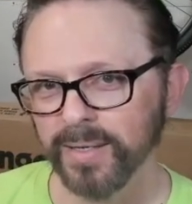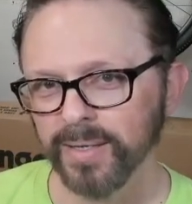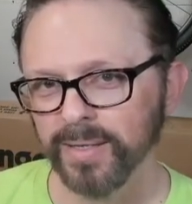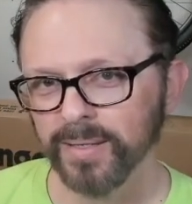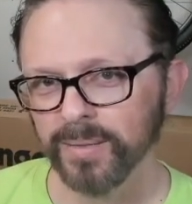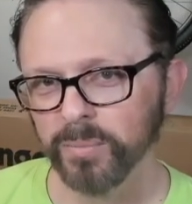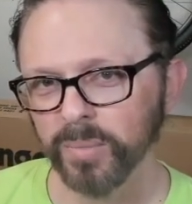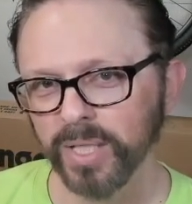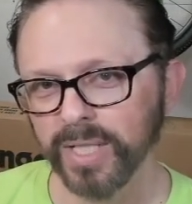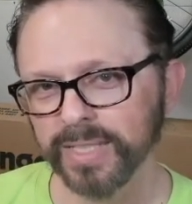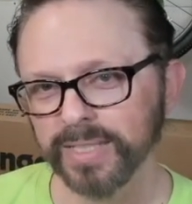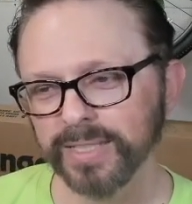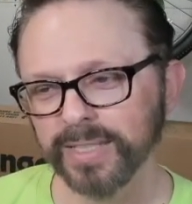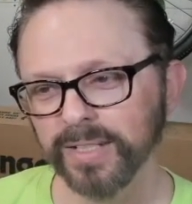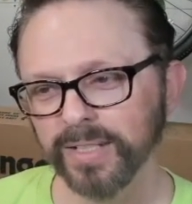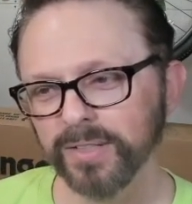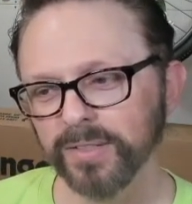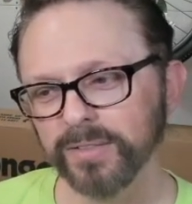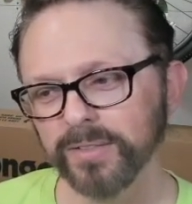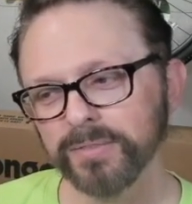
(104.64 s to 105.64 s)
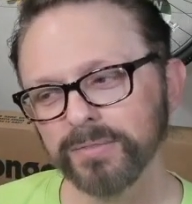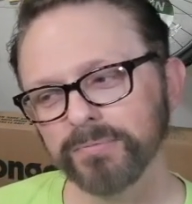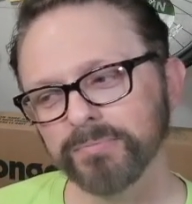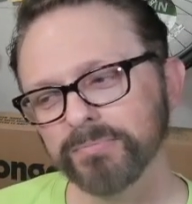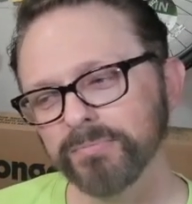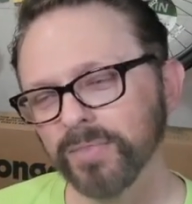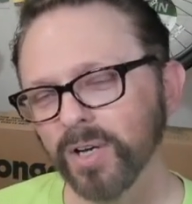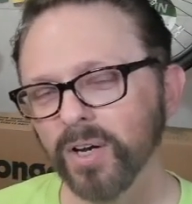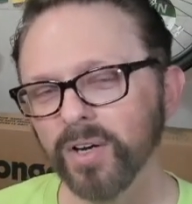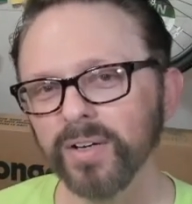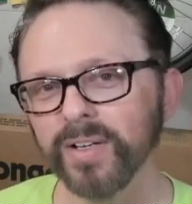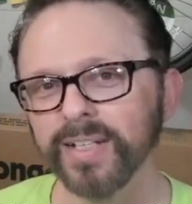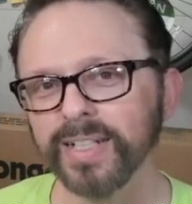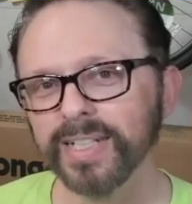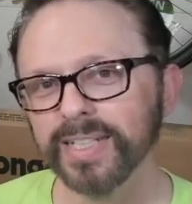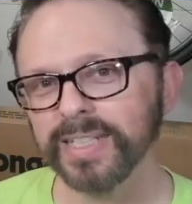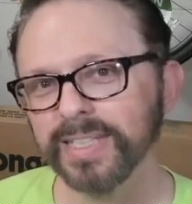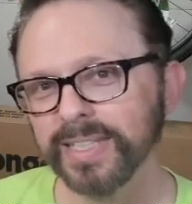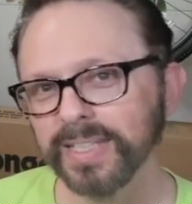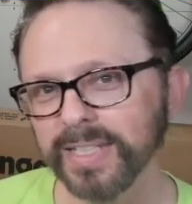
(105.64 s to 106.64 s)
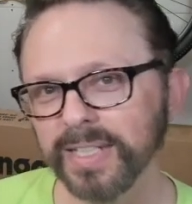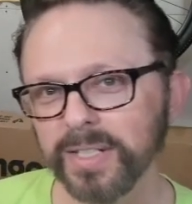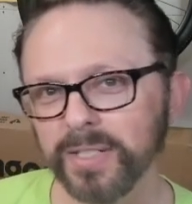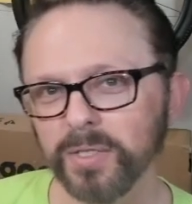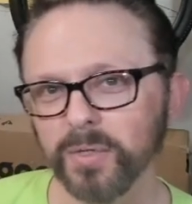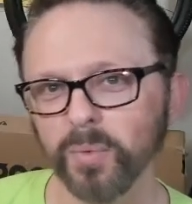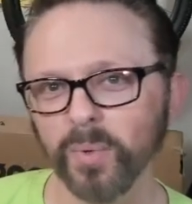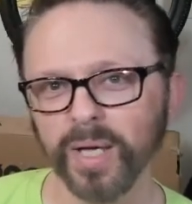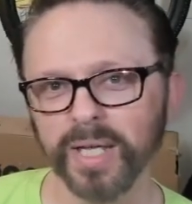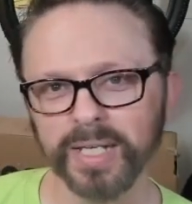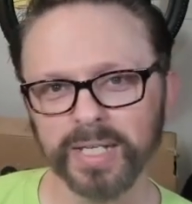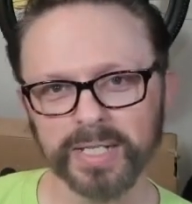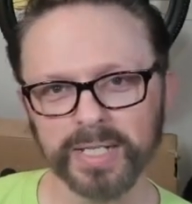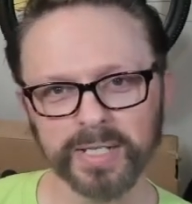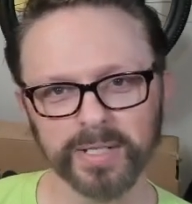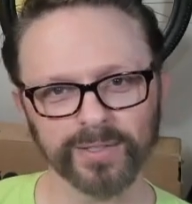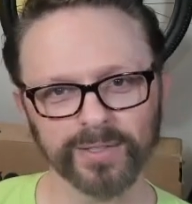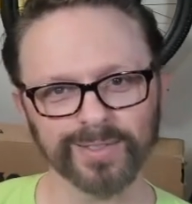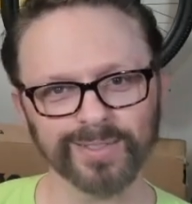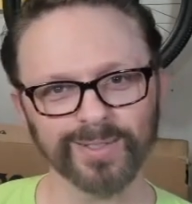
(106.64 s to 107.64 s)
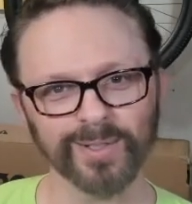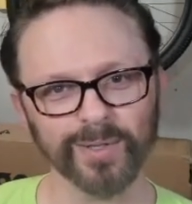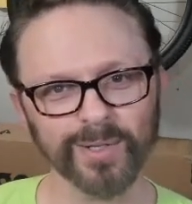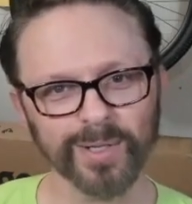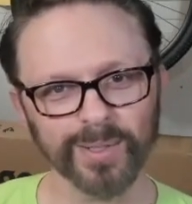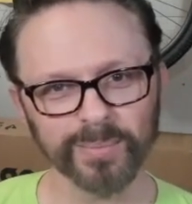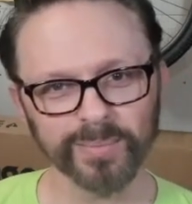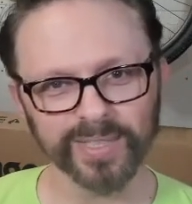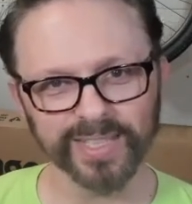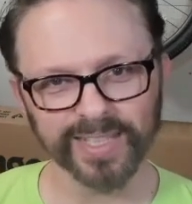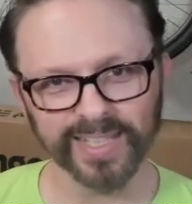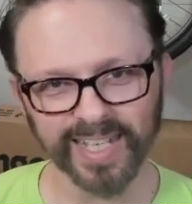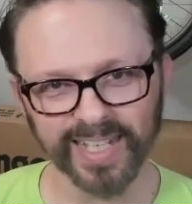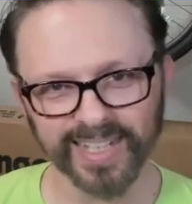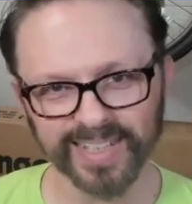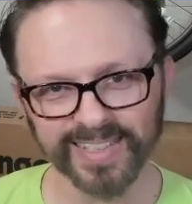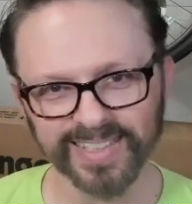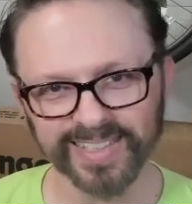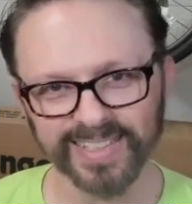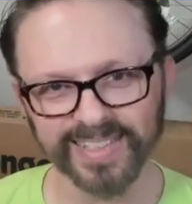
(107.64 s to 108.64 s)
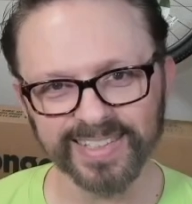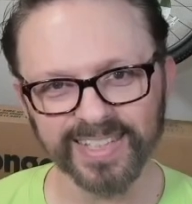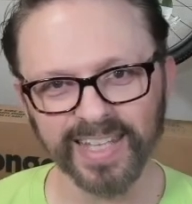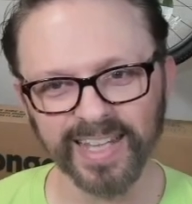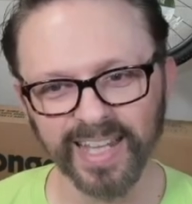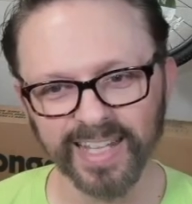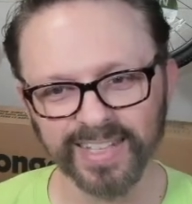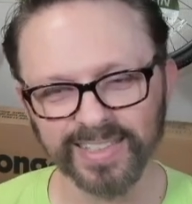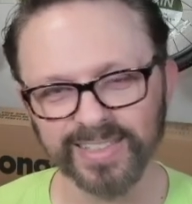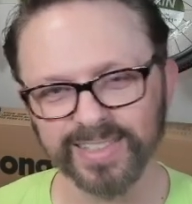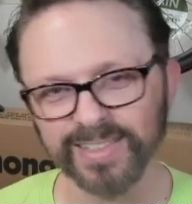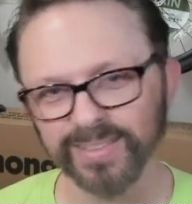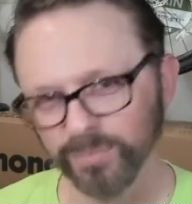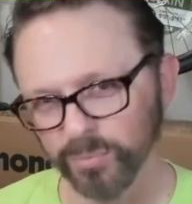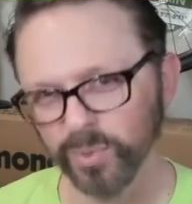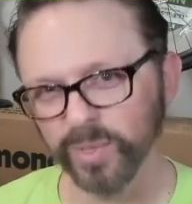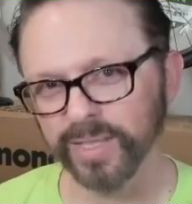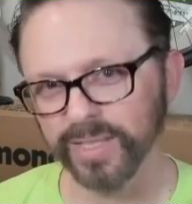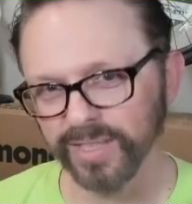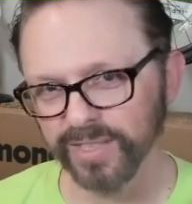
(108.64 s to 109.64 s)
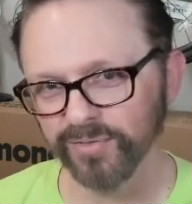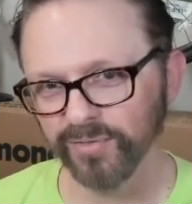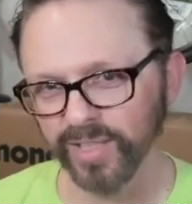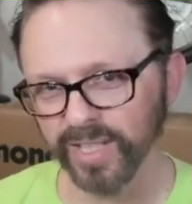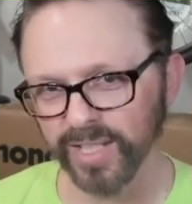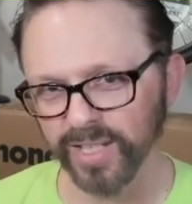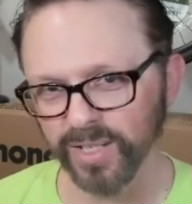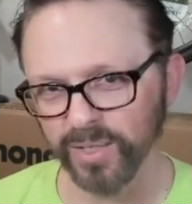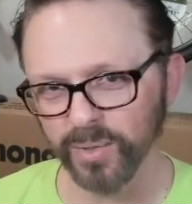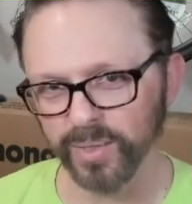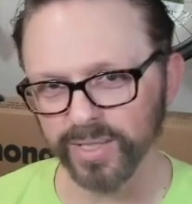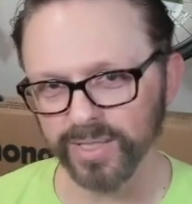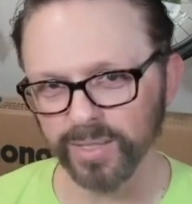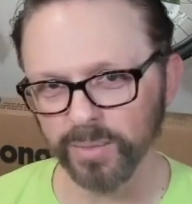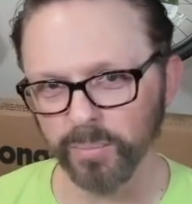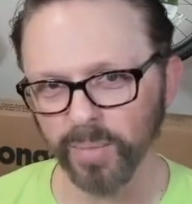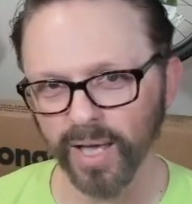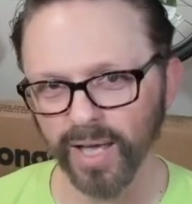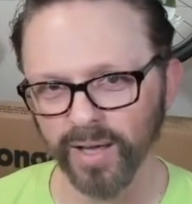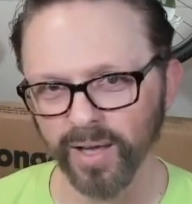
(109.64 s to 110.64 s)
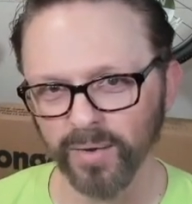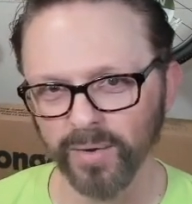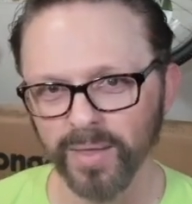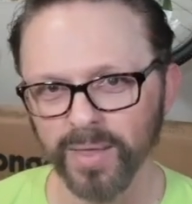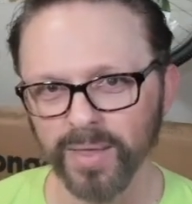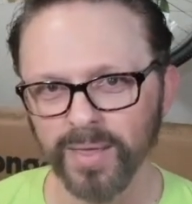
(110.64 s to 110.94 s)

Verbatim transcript: because there are extenuating circumstances, and that's what this video is about.